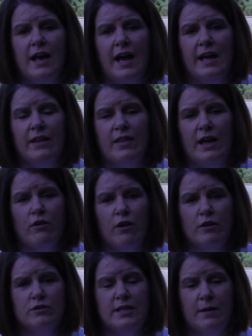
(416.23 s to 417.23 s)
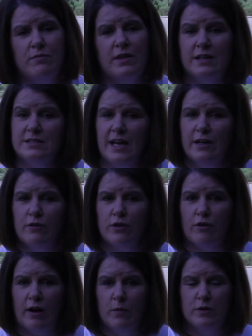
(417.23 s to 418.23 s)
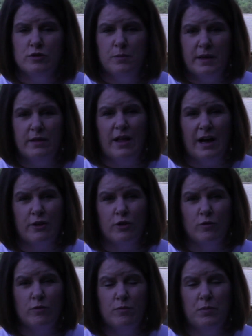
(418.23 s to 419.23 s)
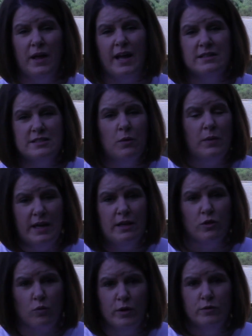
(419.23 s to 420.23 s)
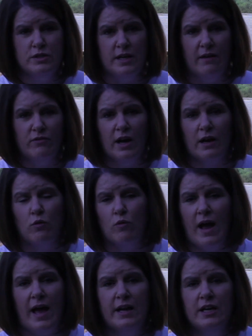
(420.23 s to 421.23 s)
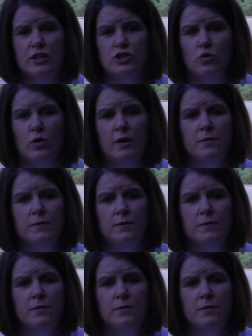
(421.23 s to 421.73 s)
and they grow some things under the ground, which would be like the plants that we eat the roots of, like a radish or